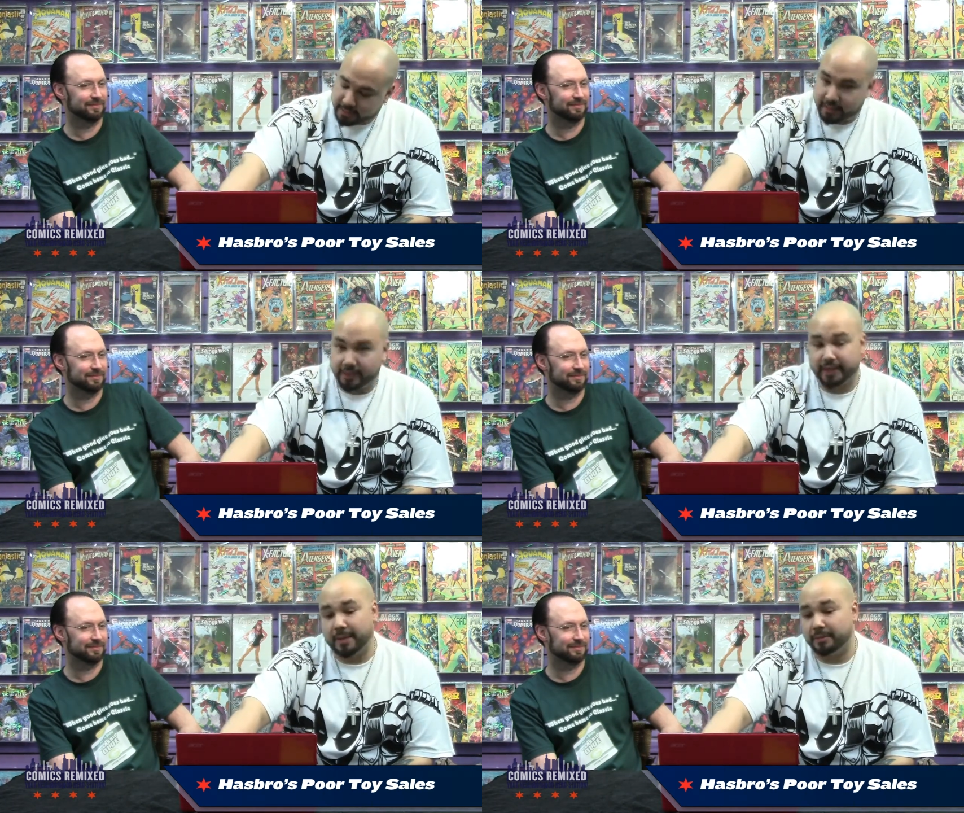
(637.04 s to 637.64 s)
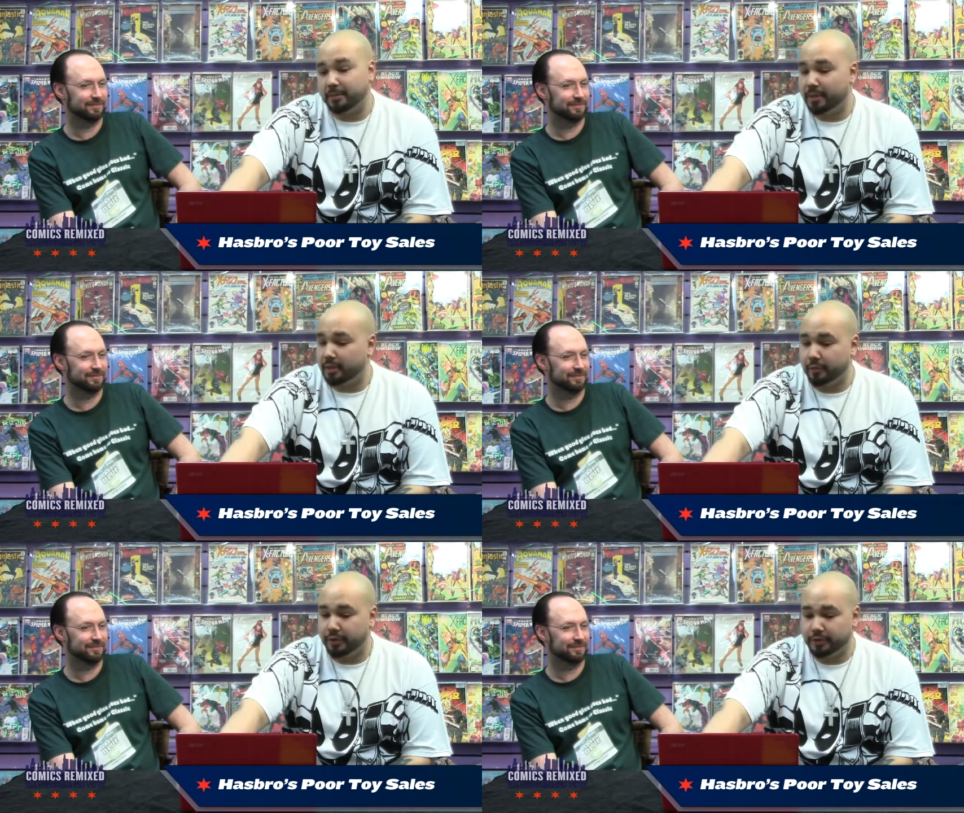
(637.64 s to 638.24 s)
Speaker 1: uh, the Captain America
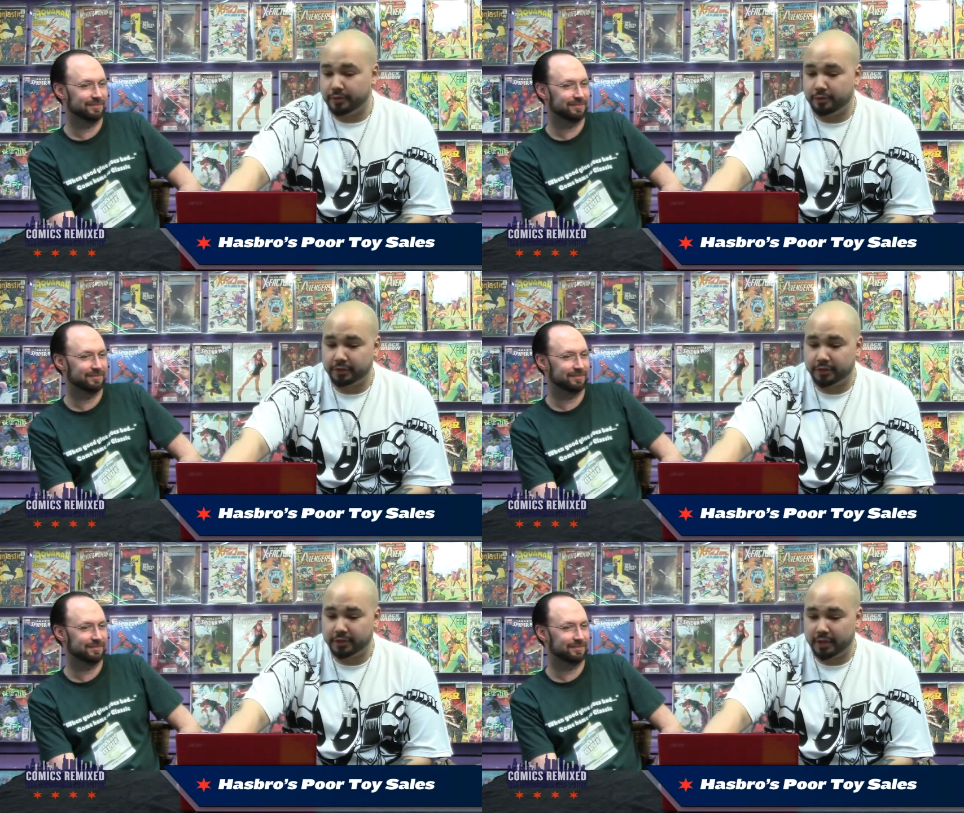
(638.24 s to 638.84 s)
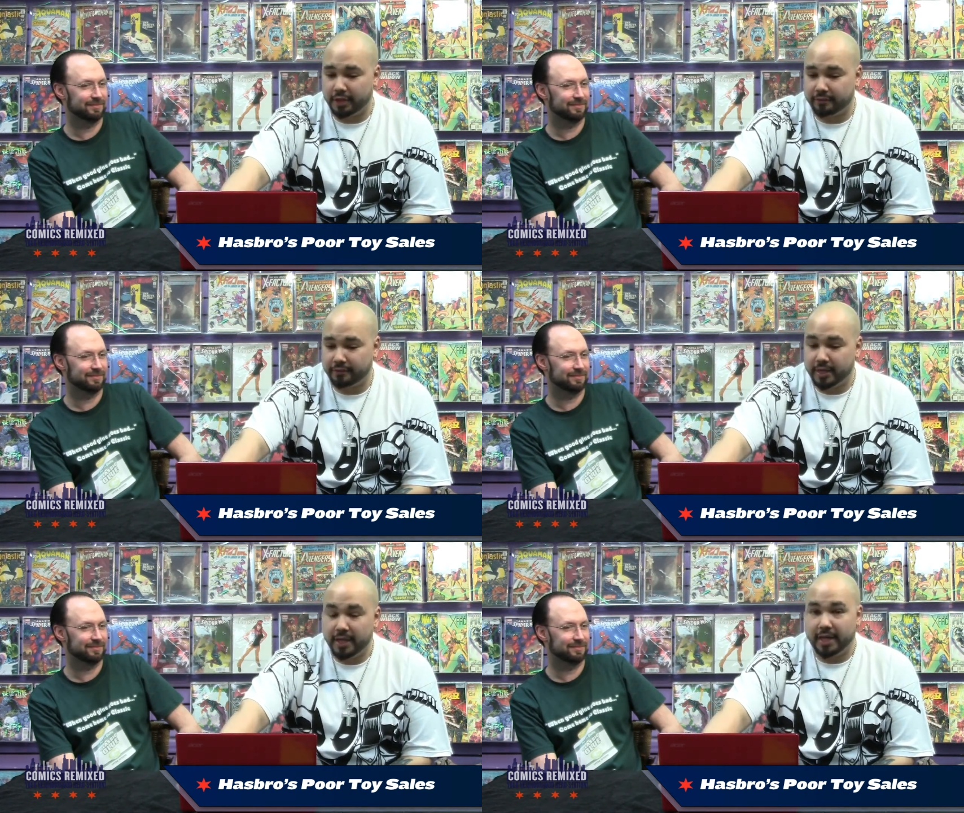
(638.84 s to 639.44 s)
Winter Soldier stuff,
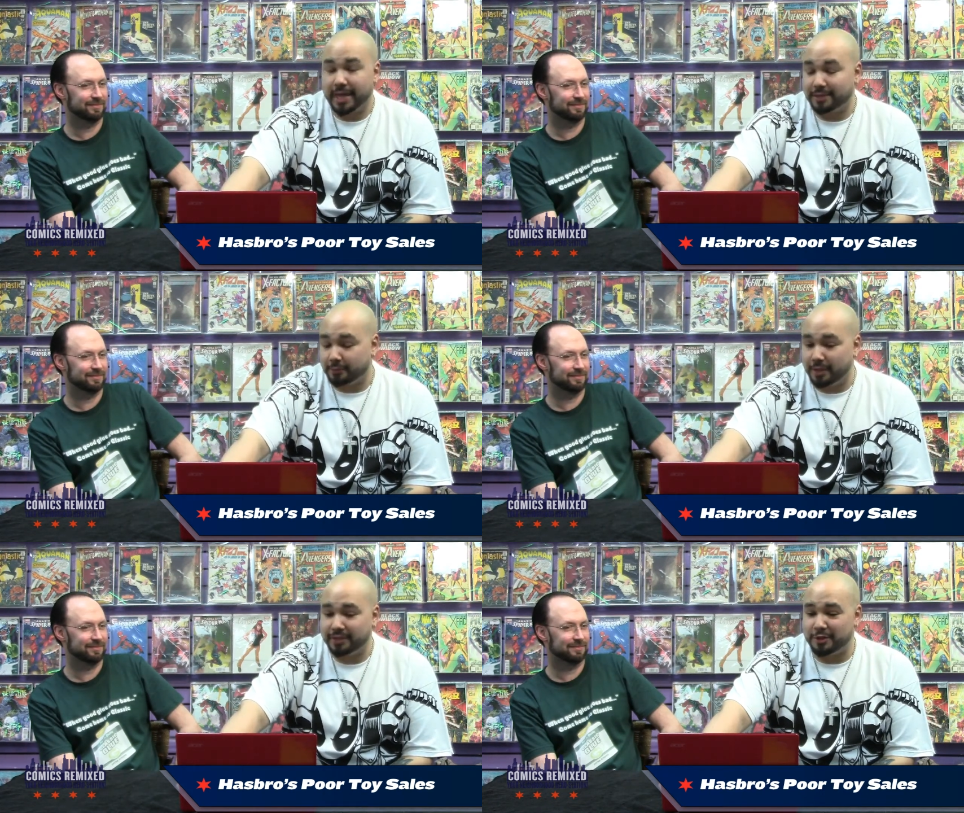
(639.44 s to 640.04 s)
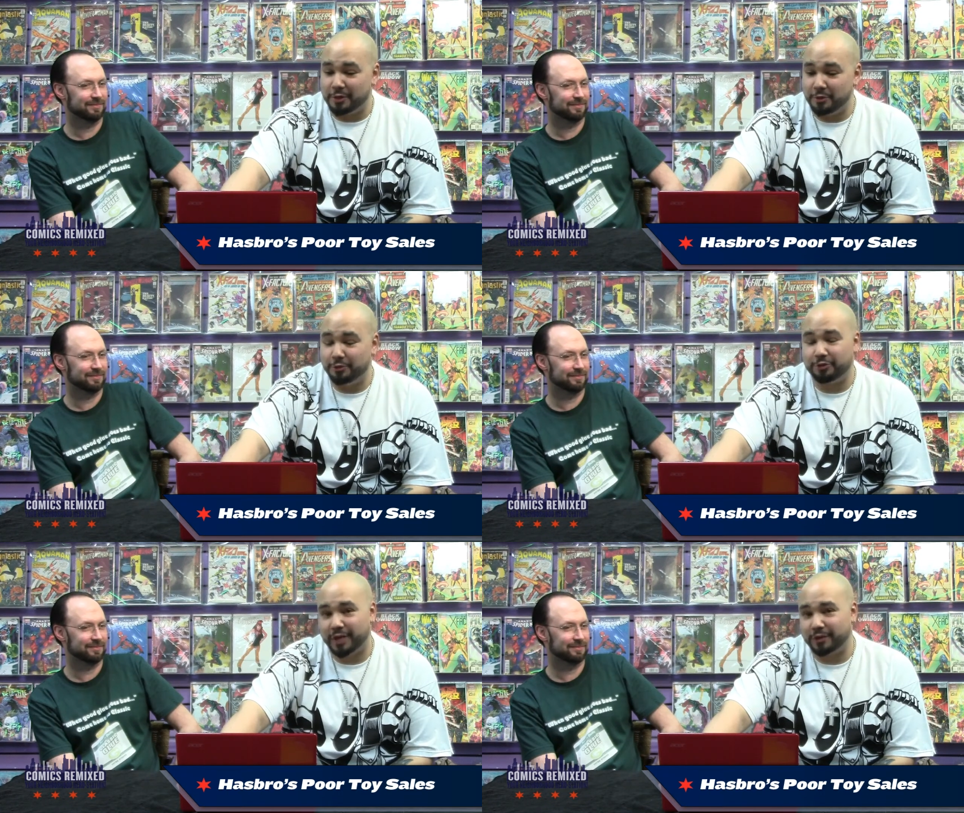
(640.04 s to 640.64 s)
as well as the new
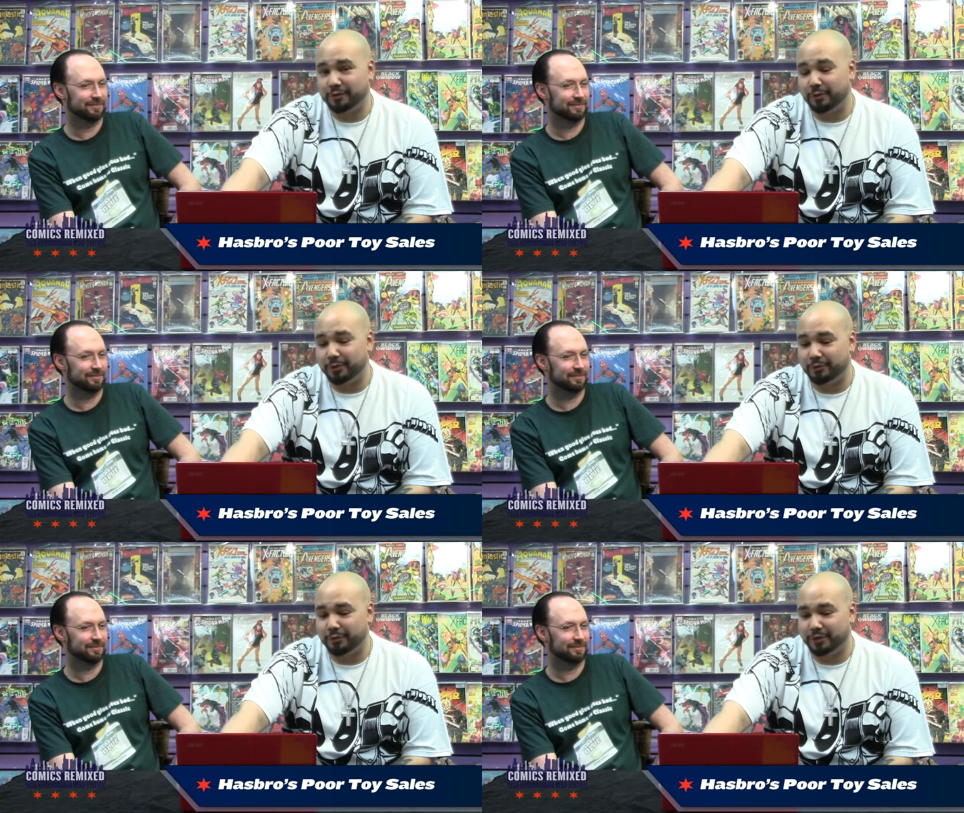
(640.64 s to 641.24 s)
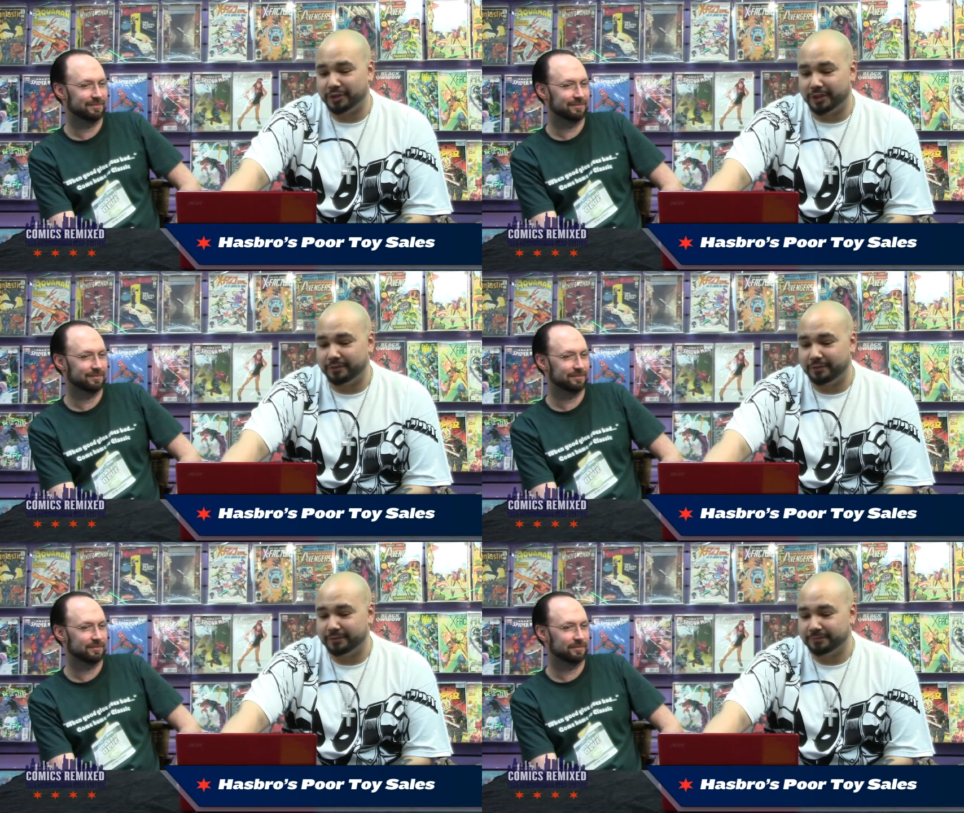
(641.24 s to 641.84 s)
Transformers Four
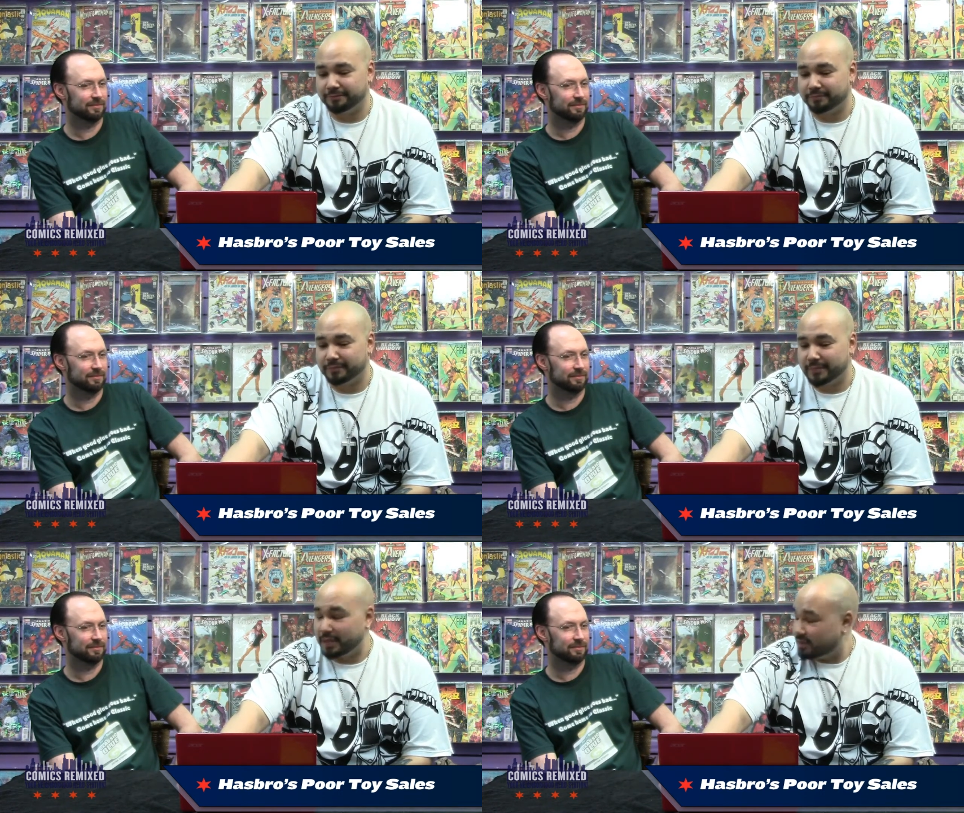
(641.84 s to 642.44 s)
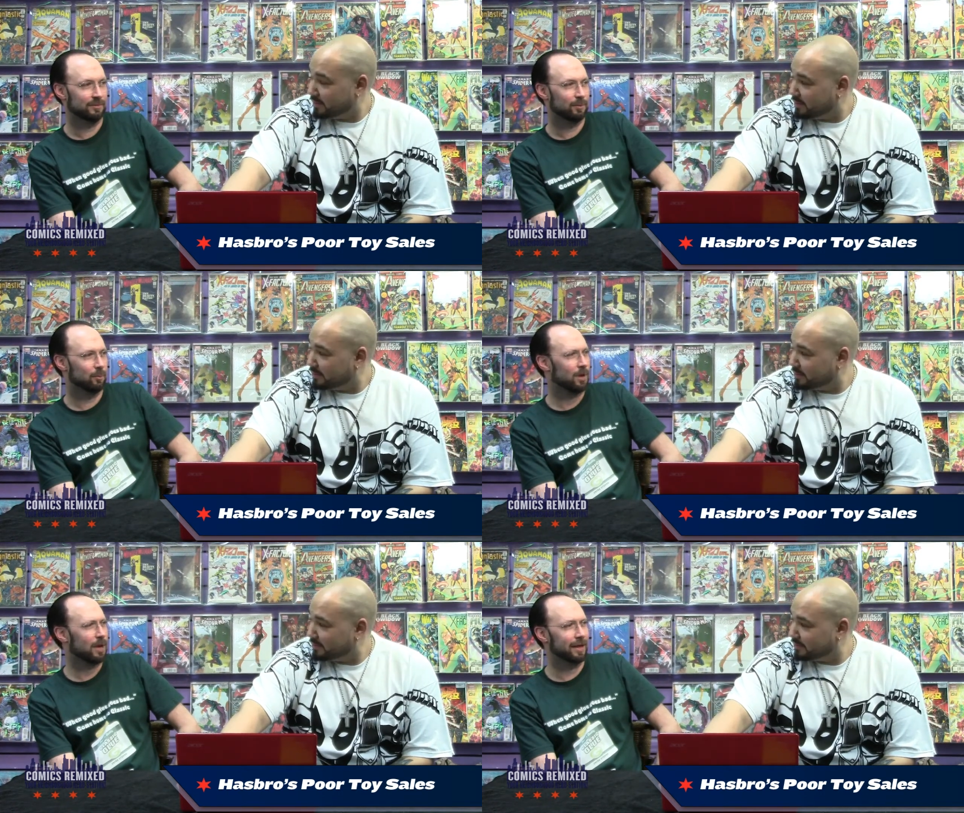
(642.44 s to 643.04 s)
stuff.
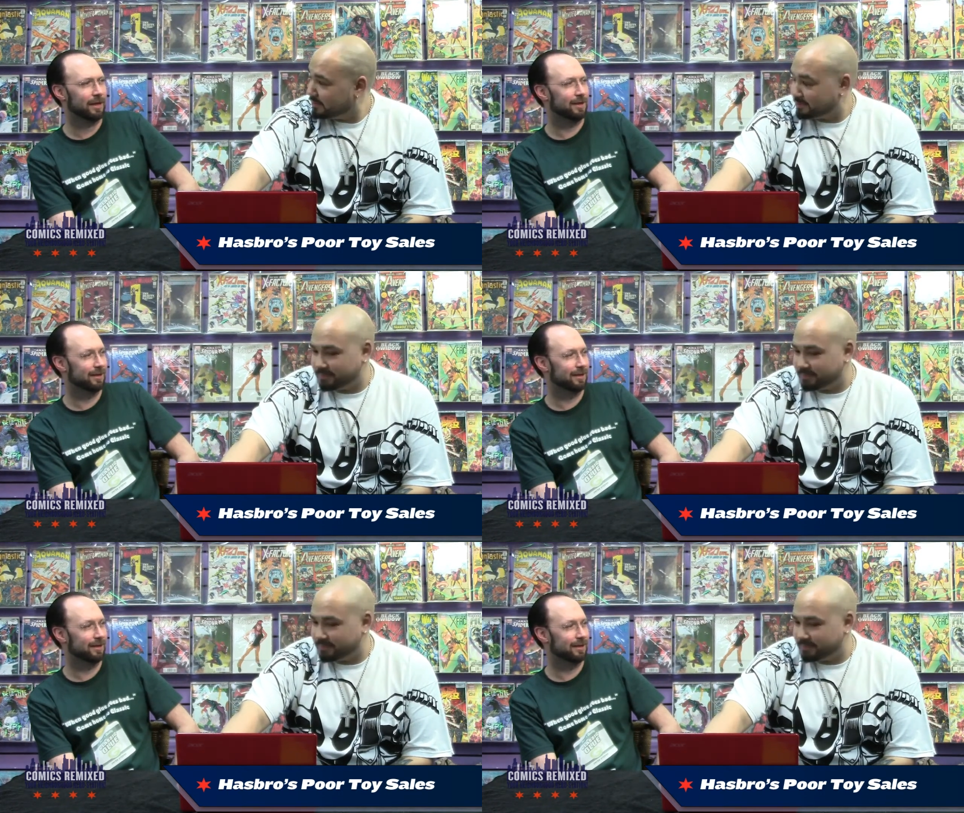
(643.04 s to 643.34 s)
Speaker 2: Why?